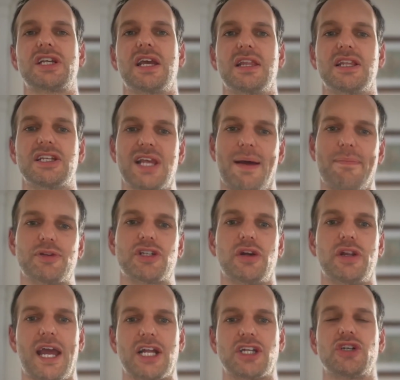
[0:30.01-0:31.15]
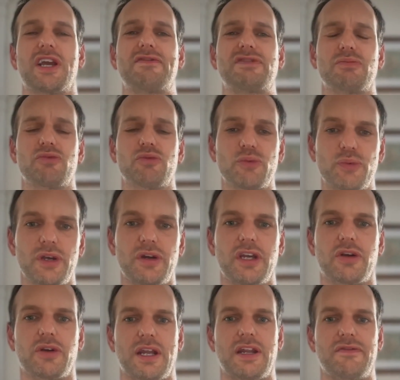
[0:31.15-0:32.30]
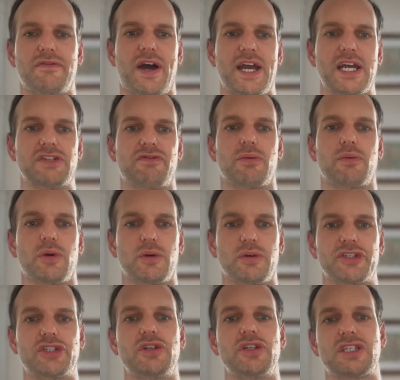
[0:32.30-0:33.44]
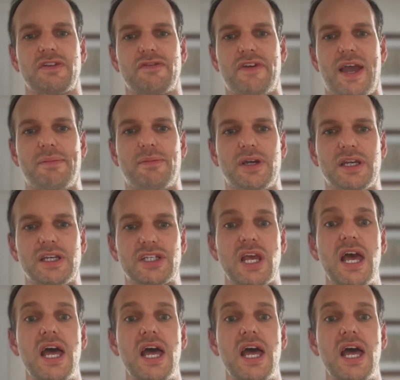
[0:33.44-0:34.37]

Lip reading: In this episode, Andrew gave some really great advice for rural students and families,